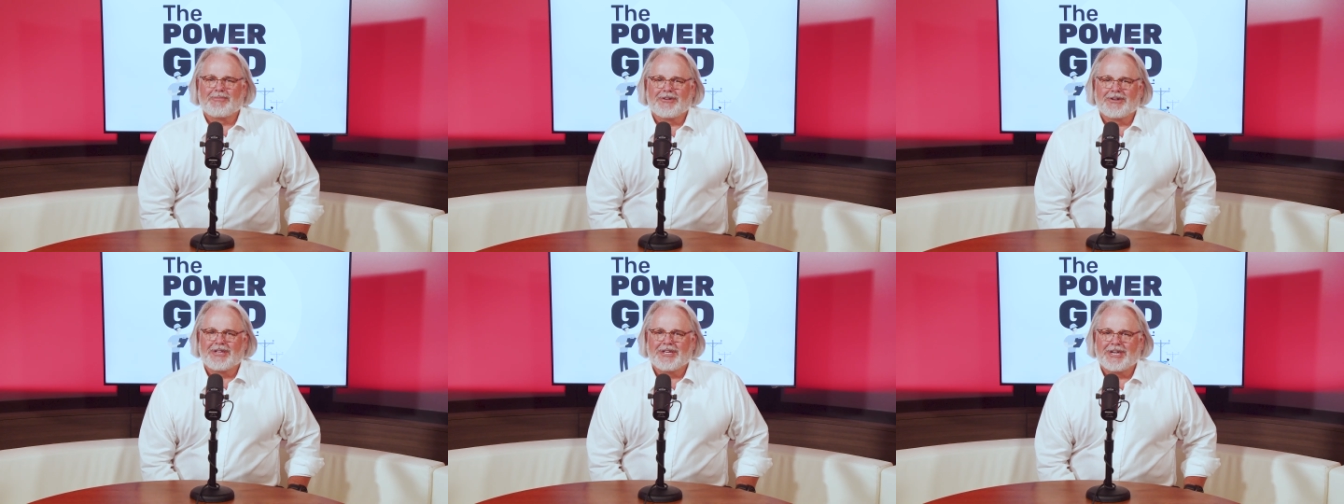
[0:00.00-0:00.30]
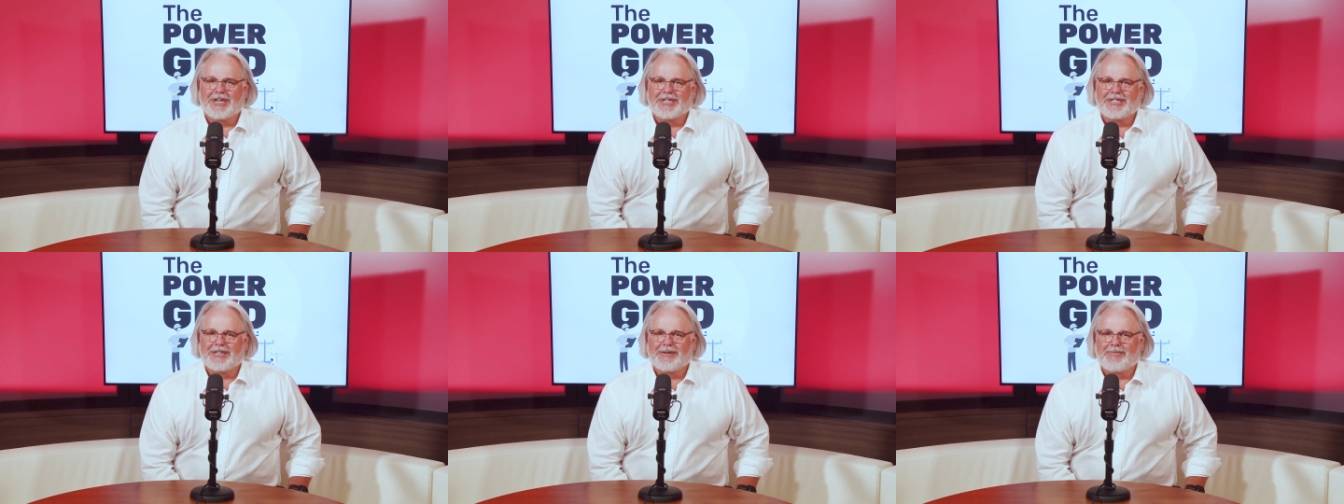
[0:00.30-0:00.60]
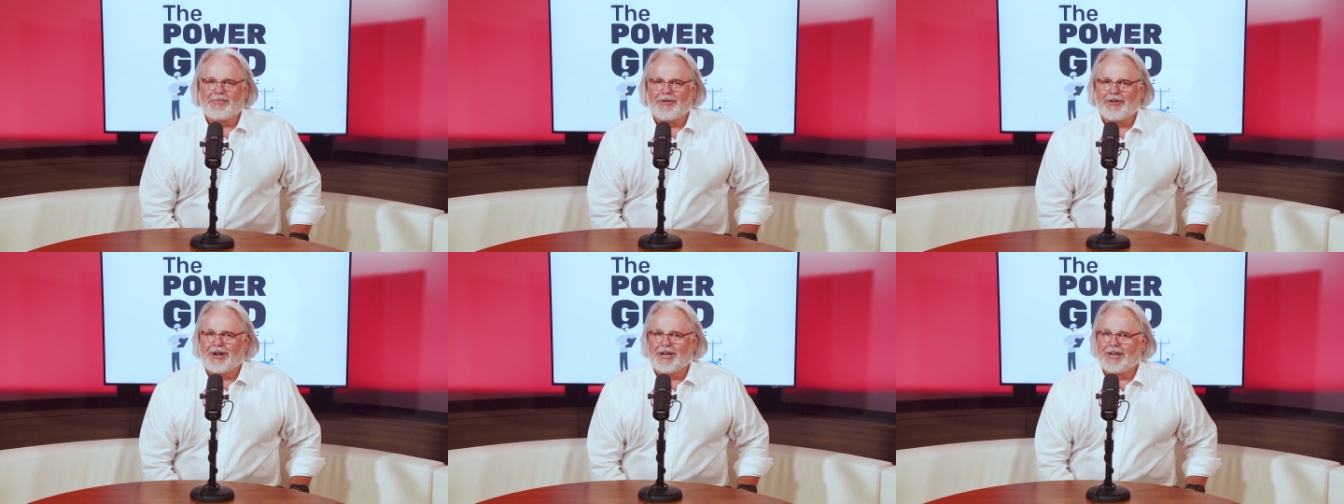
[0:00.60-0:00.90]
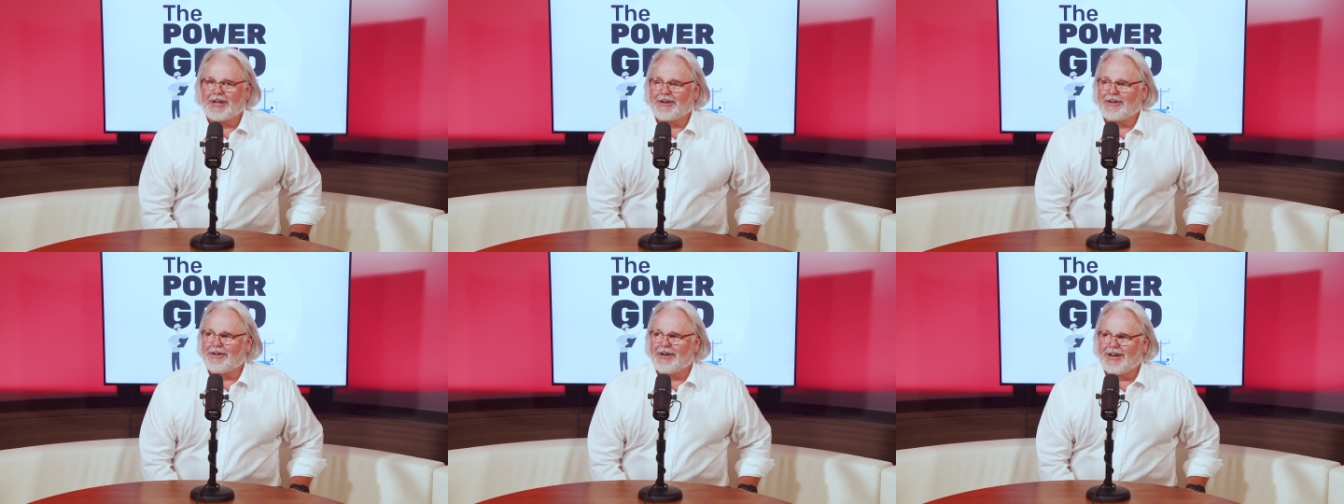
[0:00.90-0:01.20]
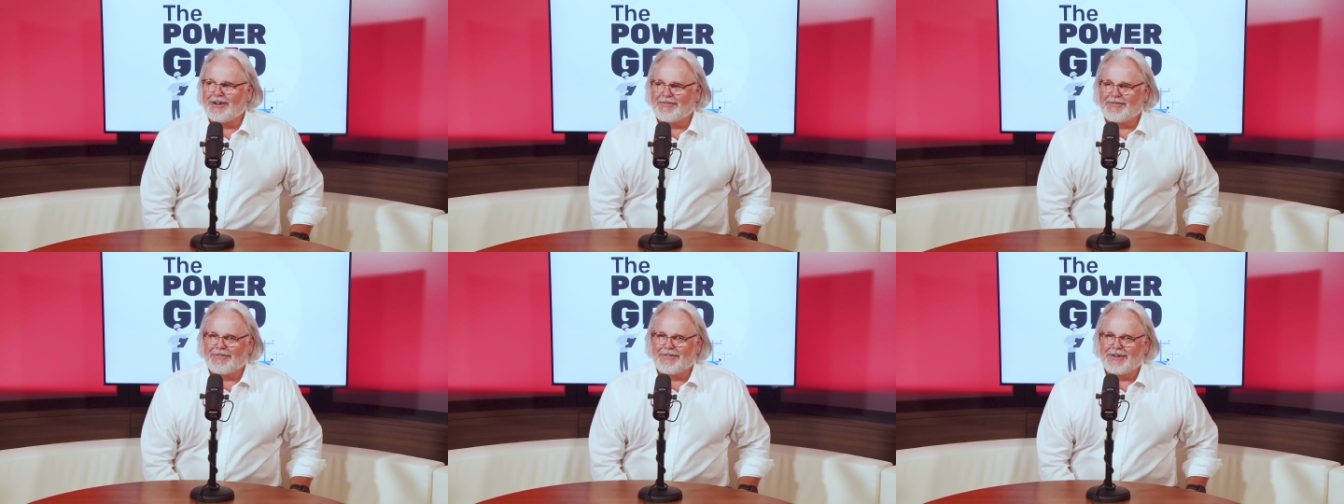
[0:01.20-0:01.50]
protection product
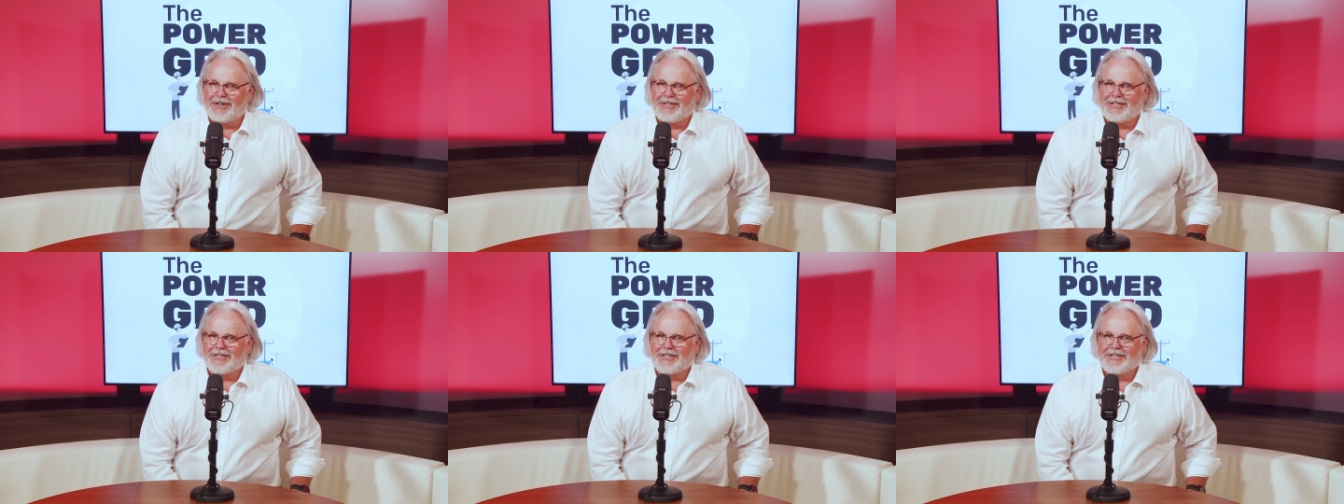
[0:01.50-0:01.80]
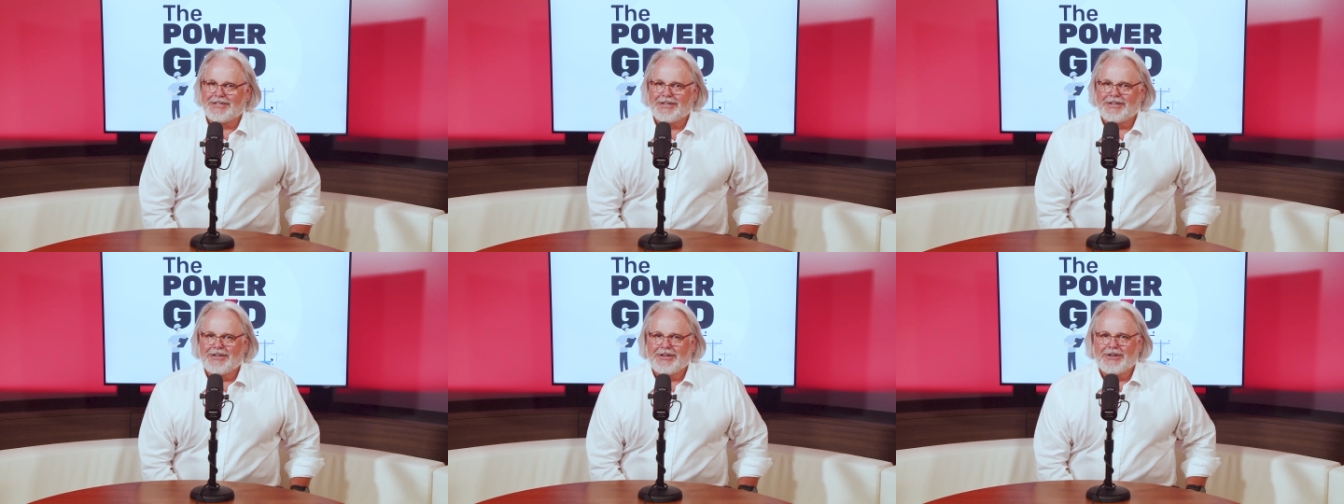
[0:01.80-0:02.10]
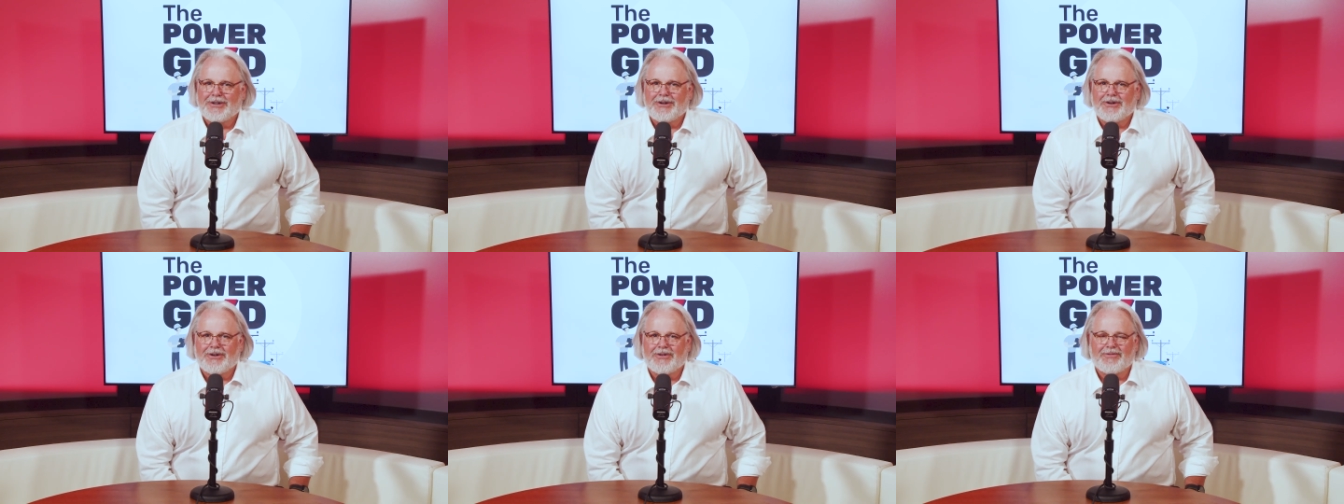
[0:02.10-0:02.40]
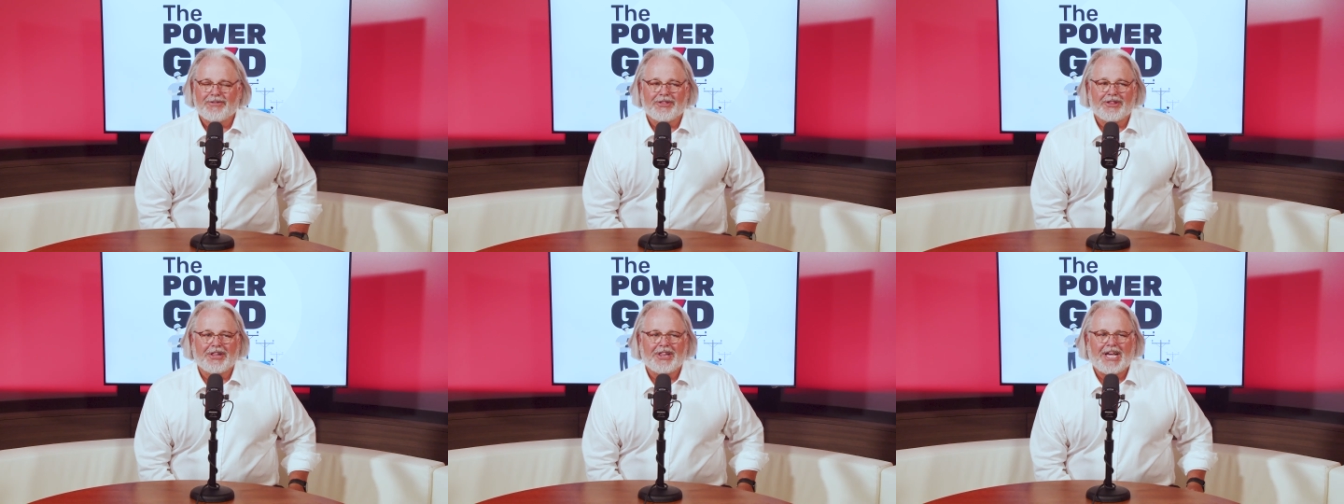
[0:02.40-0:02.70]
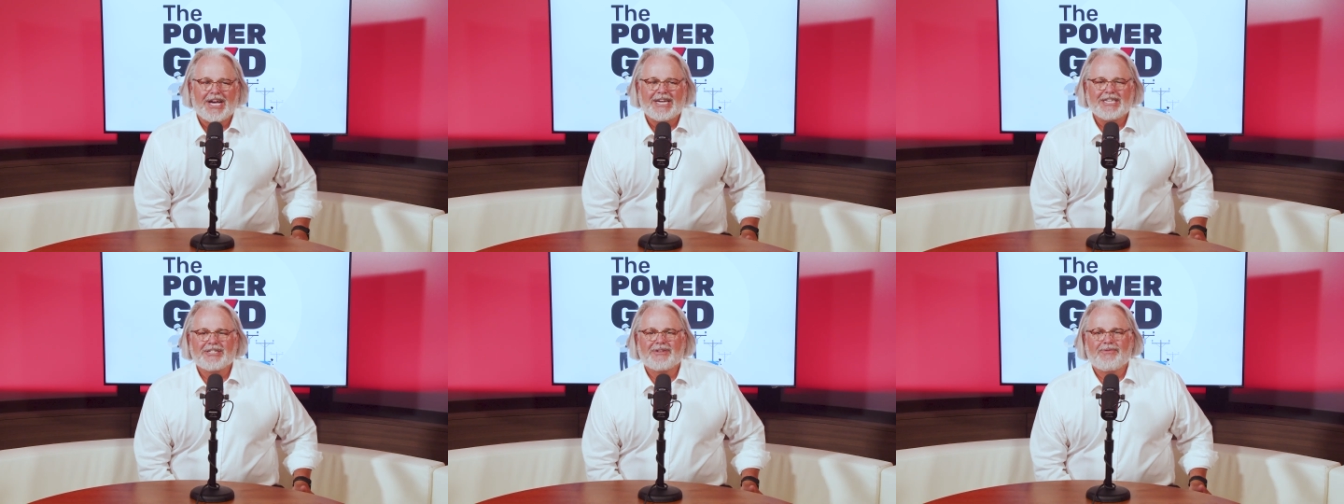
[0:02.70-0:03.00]
offerings over the
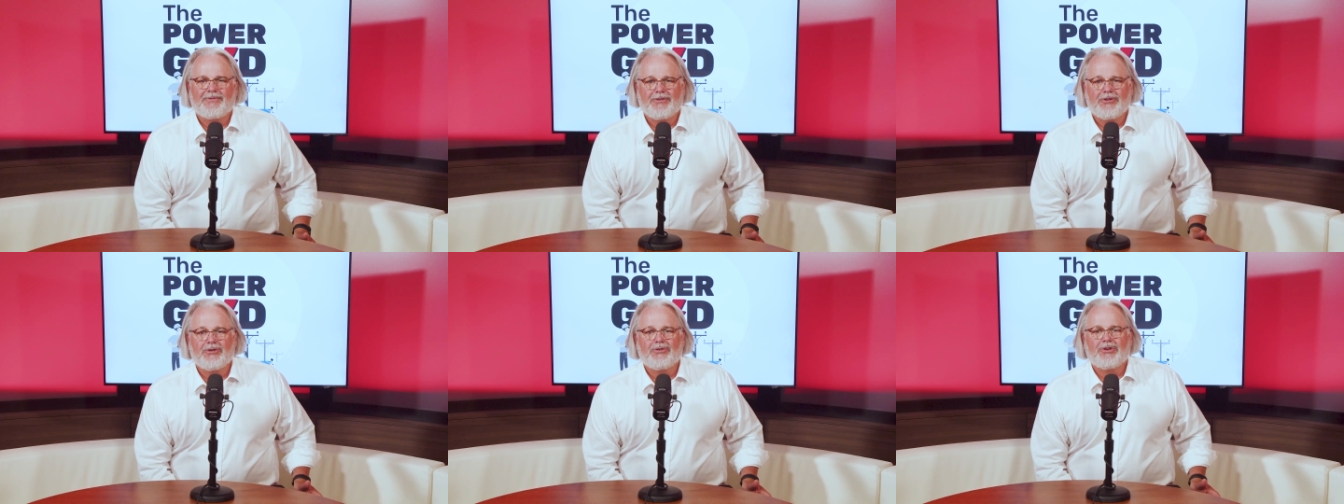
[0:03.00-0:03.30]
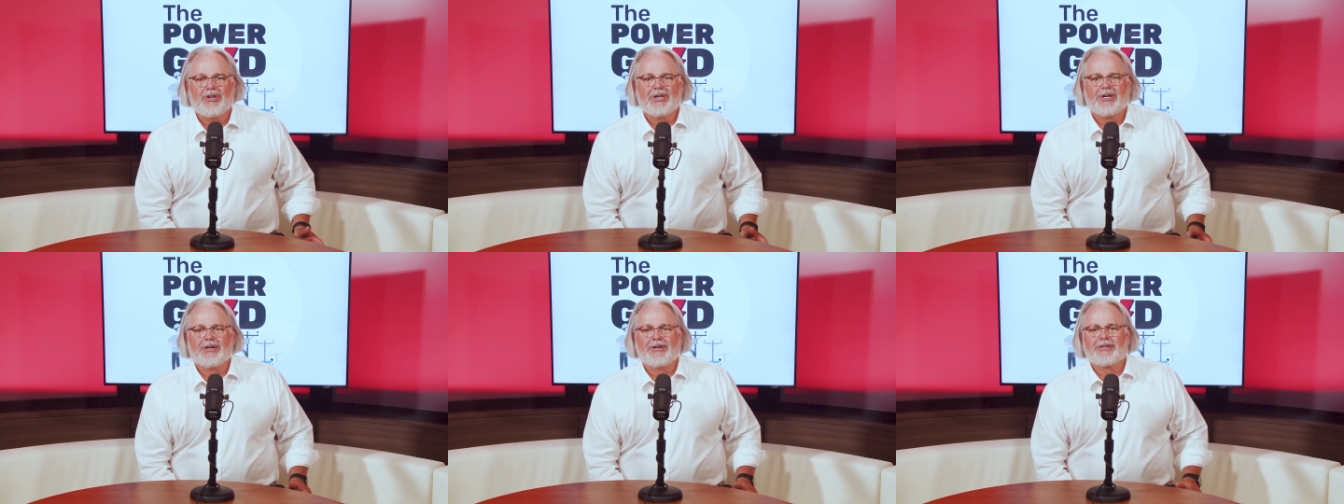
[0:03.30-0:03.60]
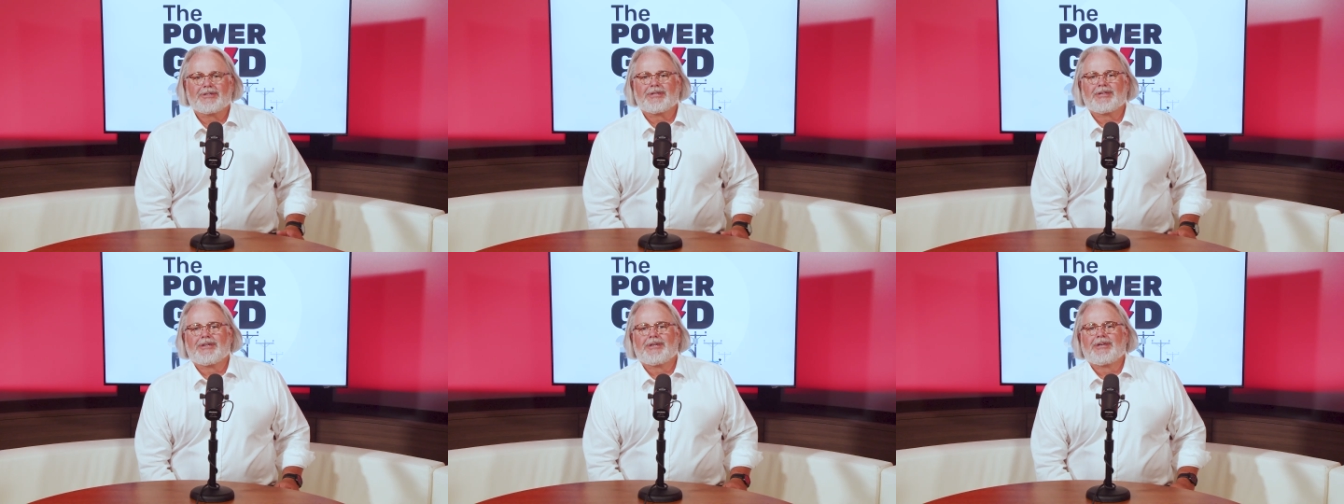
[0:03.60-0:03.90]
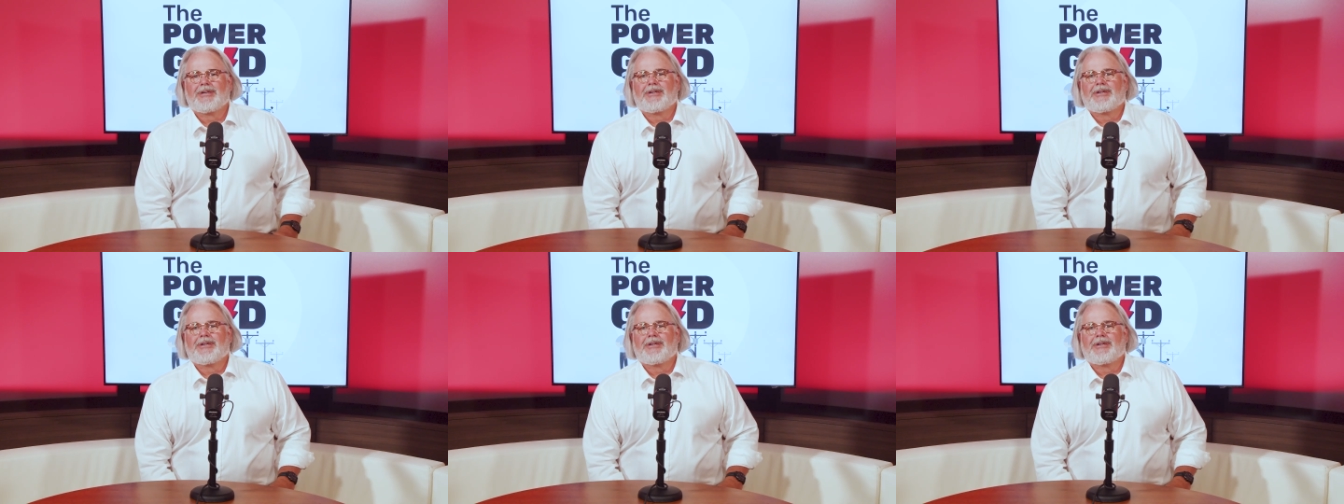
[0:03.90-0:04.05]
last few years.